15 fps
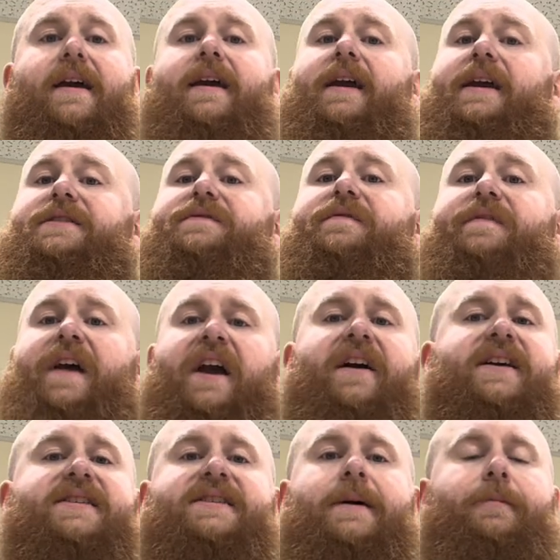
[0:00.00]
is
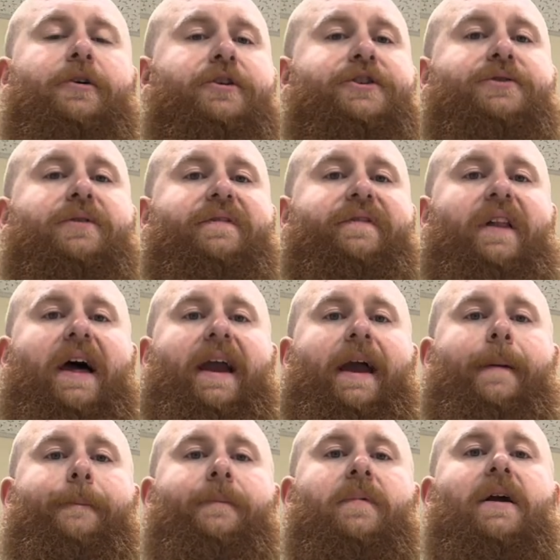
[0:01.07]
very similar to a
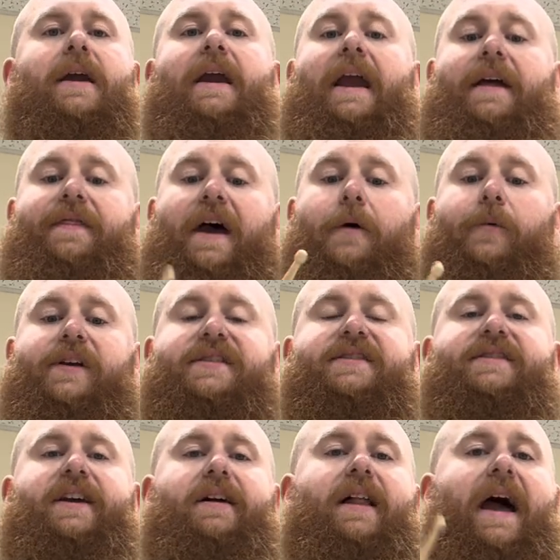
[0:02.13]
flam in that we
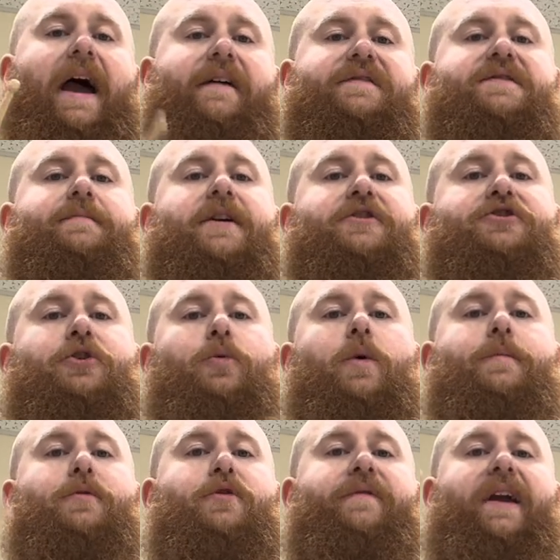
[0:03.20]
still have to make sure we're
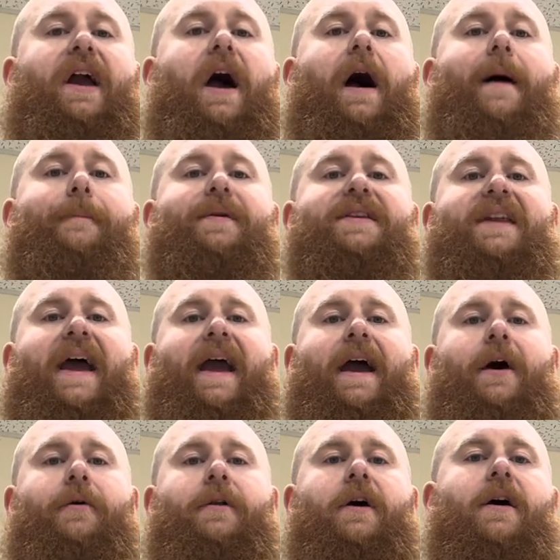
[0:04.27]
moving up and
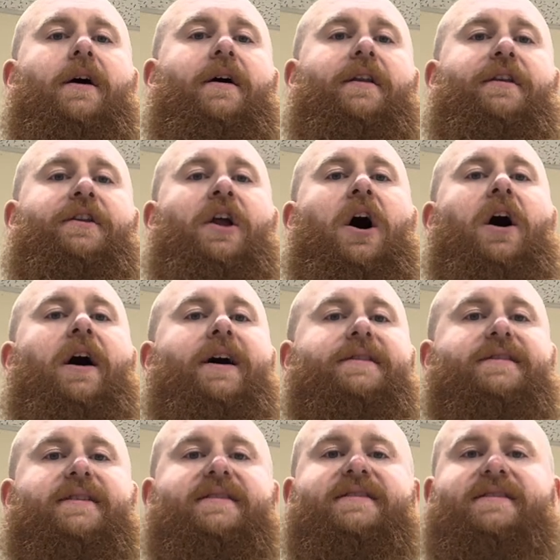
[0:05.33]
down,
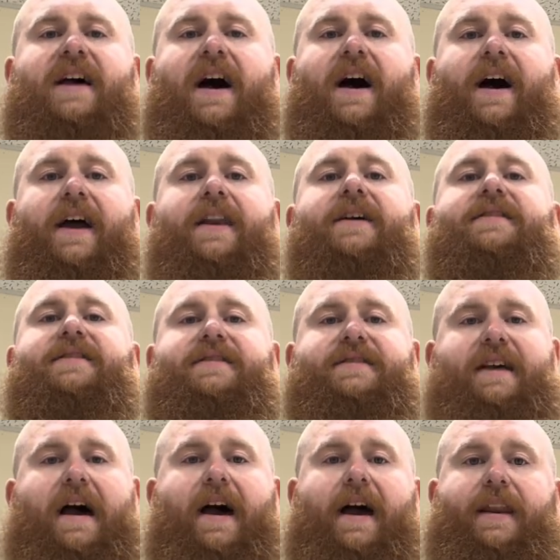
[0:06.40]
not side to
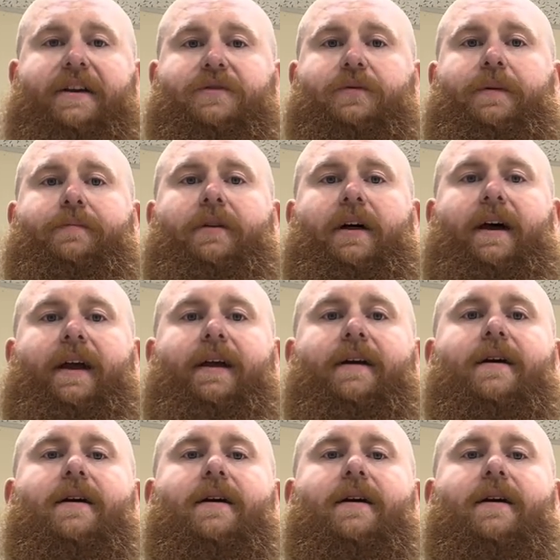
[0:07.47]
side as we play.